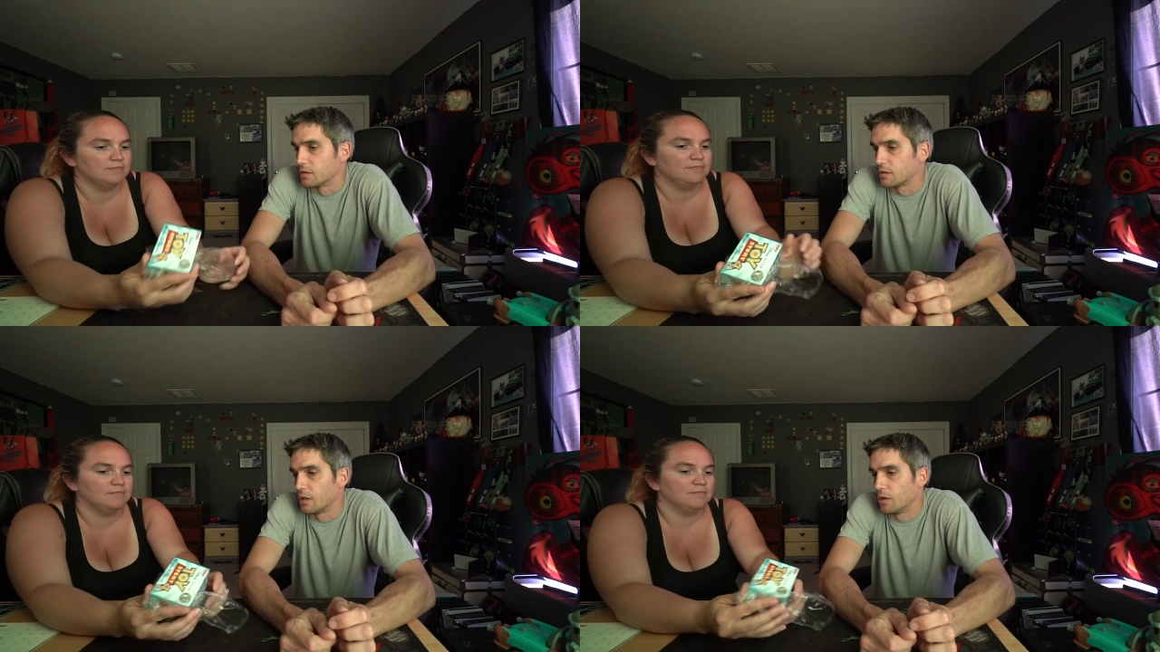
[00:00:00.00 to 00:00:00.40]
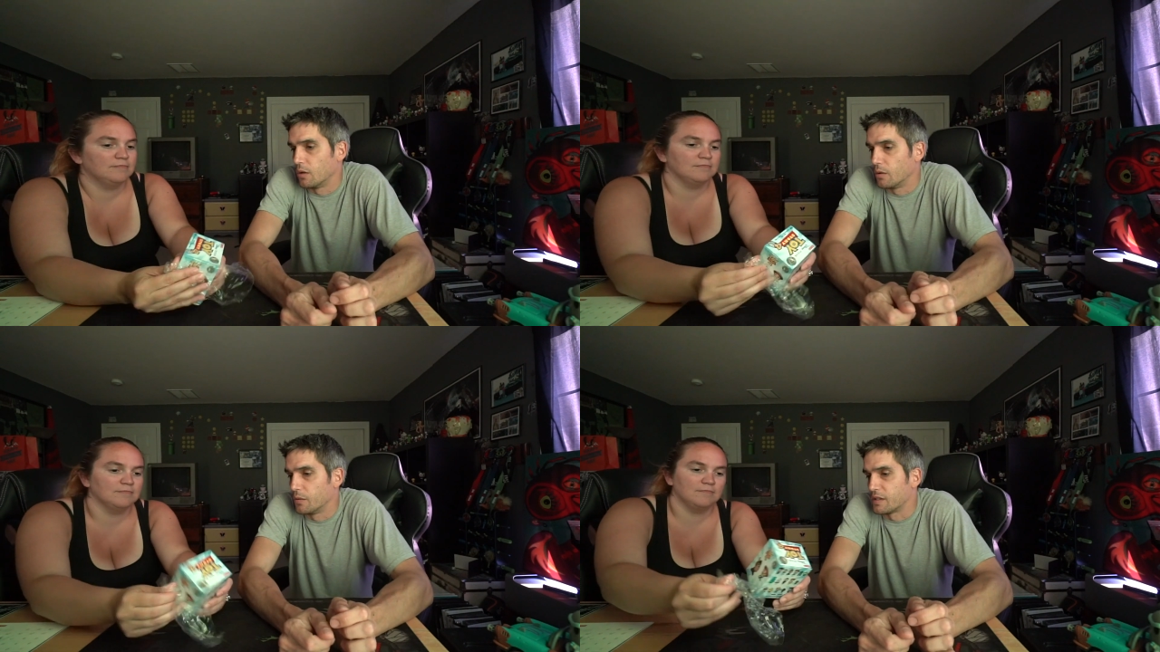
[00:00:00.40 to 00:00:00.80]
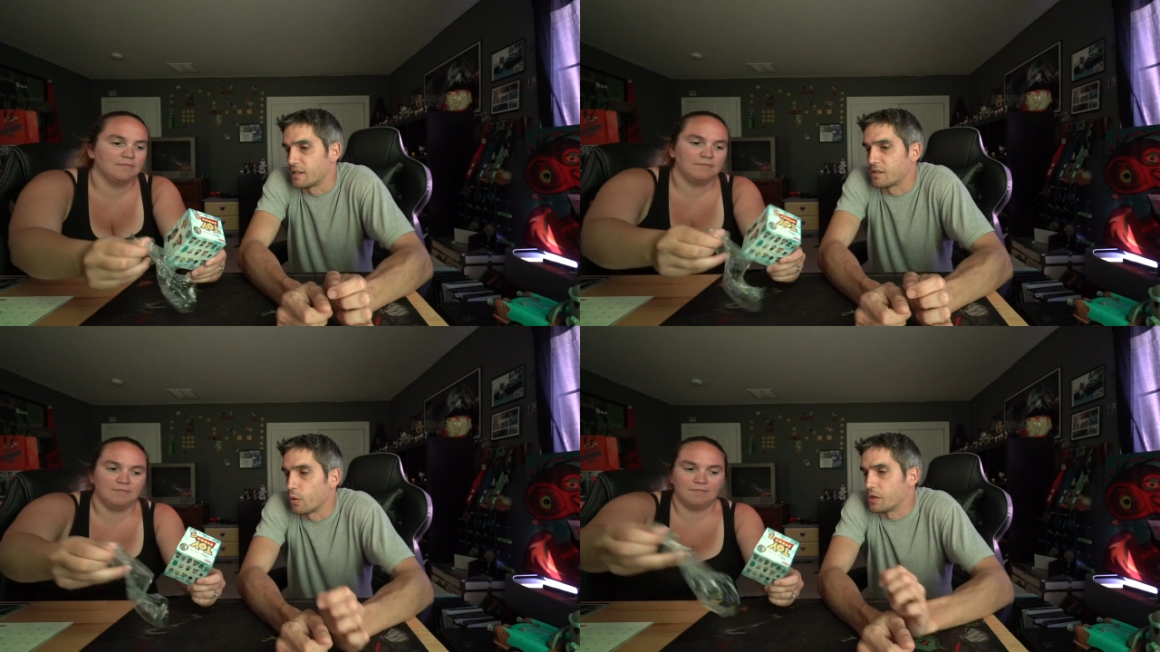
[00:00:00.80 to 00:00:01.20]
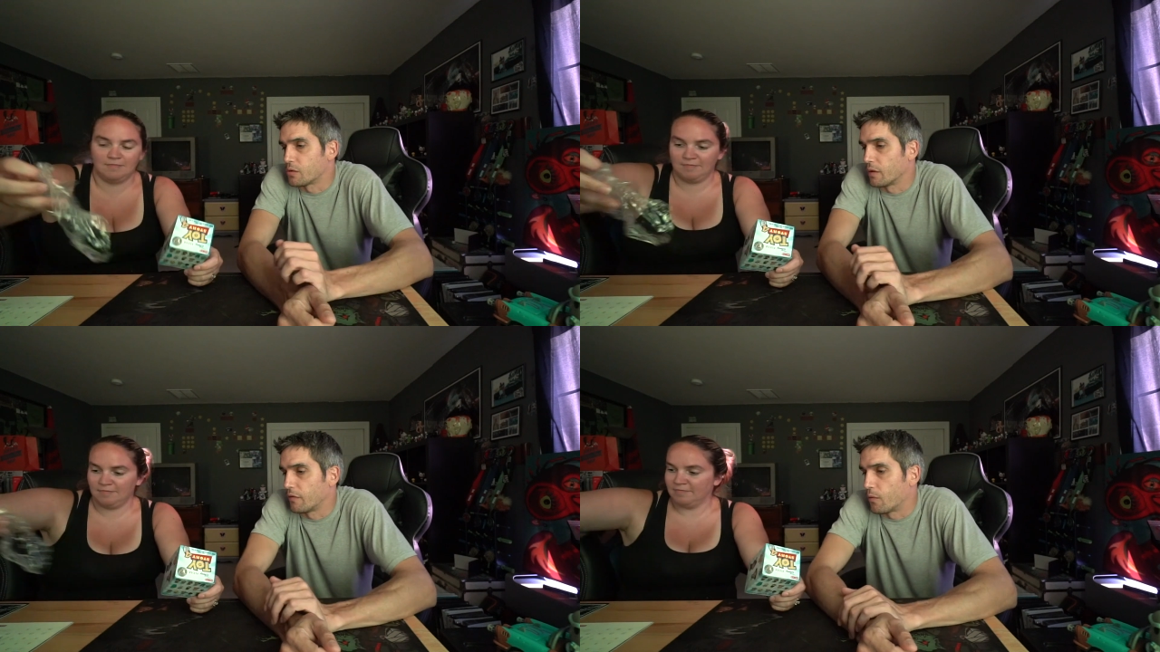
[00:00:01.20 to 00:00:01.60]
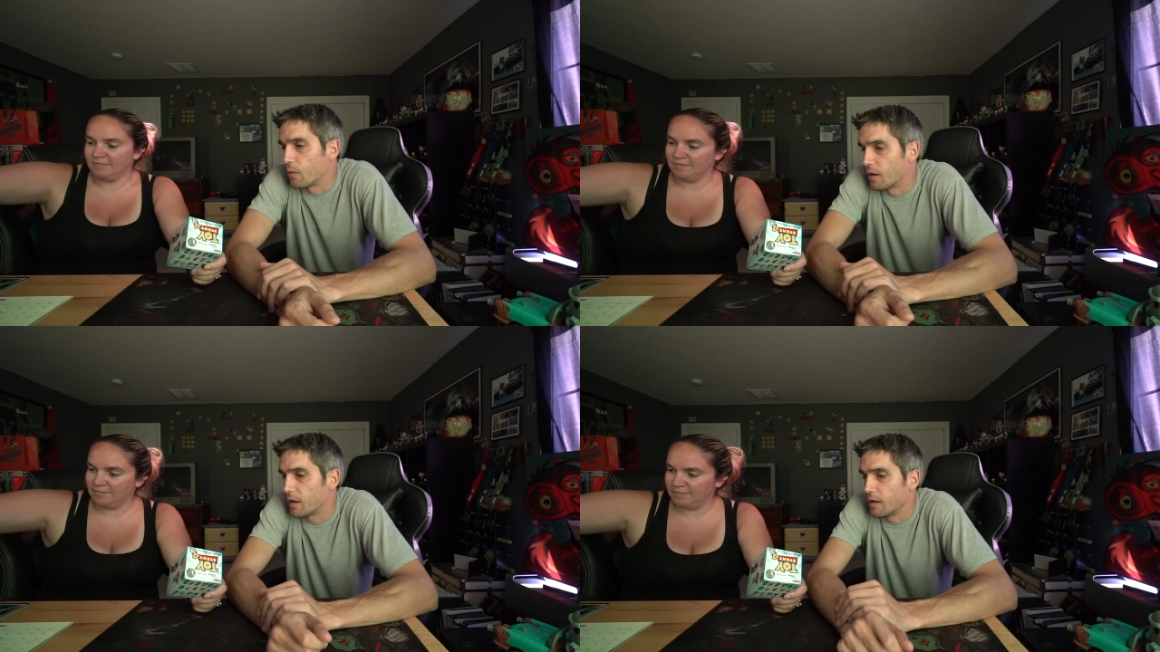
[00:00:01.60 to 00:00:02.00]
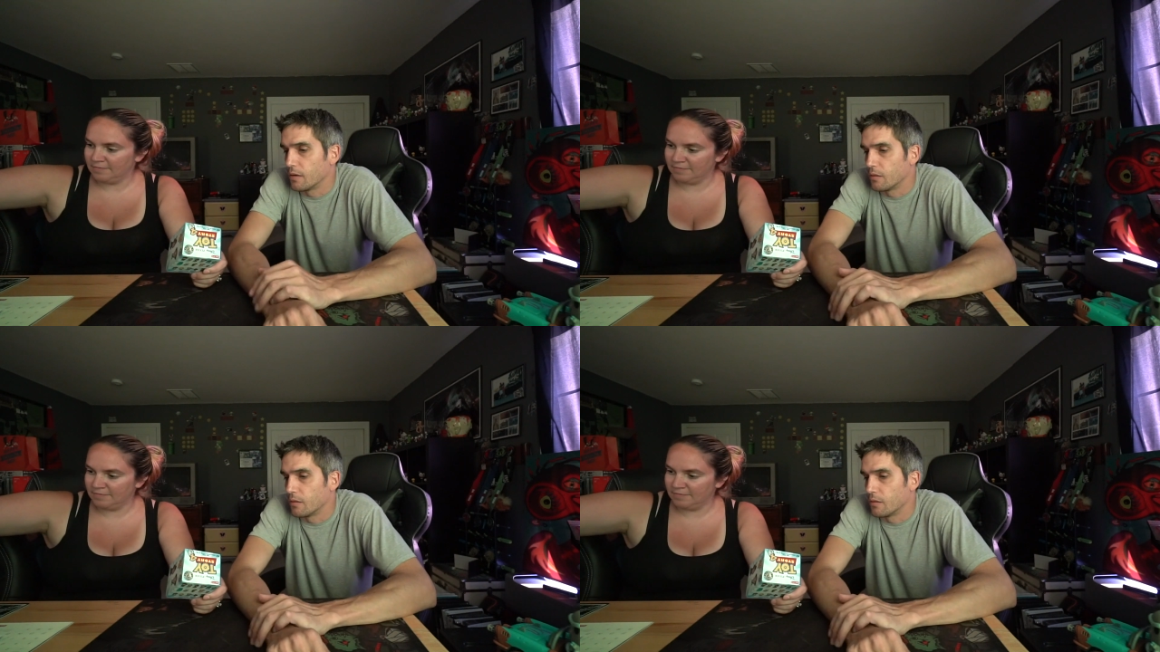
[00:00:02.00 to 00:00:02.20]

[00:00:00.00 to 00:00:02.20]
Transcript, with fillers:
Speaker 1: So this is Toy Story 4.